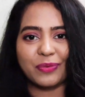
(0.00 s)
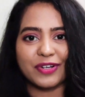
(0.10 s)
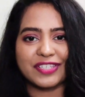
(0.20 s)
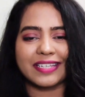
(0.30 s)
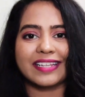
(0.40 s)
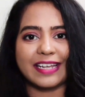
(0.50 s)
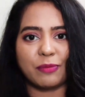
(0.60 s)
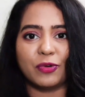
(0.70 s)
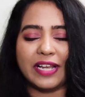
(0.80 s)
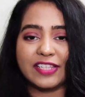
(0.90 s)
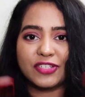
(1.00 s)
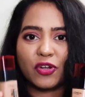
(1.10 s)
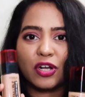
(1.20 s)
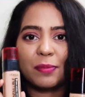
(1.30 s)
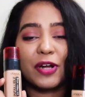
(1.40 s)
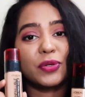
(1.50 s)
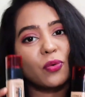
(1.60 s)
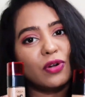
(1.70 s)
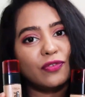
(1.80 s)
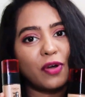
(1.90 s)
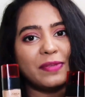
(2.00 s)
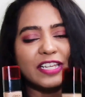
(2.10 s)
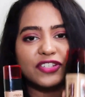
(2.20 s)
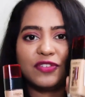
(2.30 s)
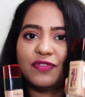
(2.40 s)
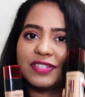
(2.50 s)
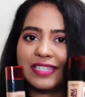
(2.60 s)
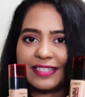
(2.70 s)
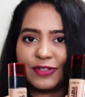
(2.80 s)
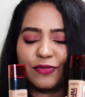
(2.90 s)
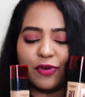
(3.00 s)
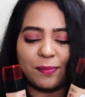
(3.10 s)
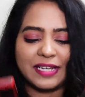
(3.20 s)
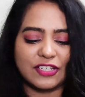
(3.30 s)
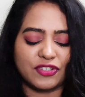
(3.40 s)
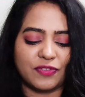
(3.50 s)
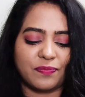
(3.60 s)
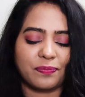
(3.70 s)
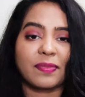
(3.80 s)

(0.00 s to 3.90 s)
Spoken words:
watching the demo, let's talk about old formulation versus new formulation.